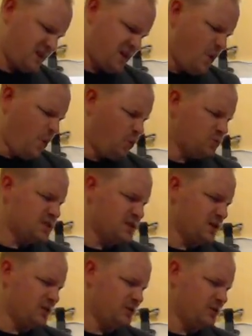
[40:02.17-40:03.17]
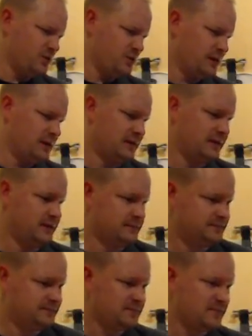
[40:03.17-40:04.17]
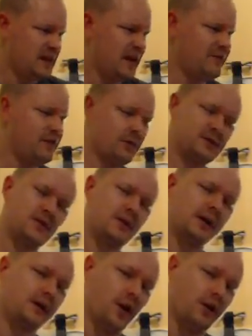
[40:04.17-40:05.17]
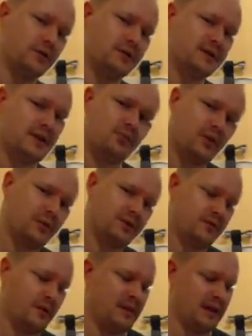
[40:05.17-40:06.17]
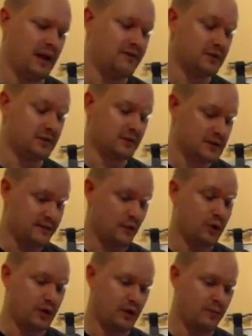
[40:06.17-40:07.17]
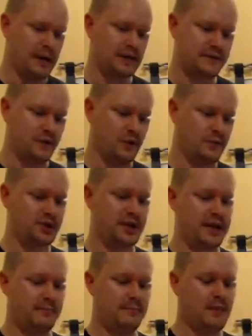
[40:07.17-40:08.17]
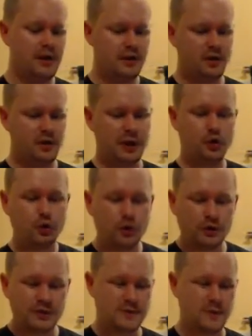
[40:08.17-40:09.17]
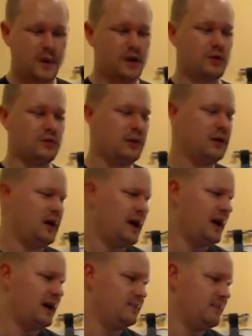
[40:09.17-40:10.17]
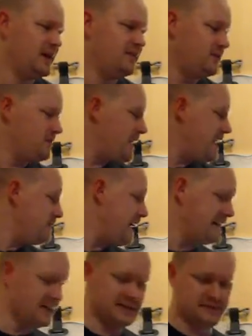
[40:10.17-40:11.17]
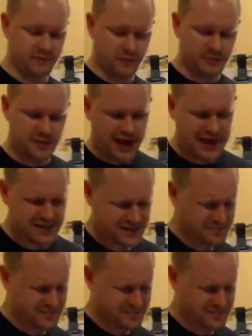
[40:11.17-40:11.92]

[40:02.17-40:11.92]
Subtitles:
Also, if I was cooking those, I'd probably do them in the oven because they've already got a much firmer shape. They're a bit cooler as well. If you make patties from scratch,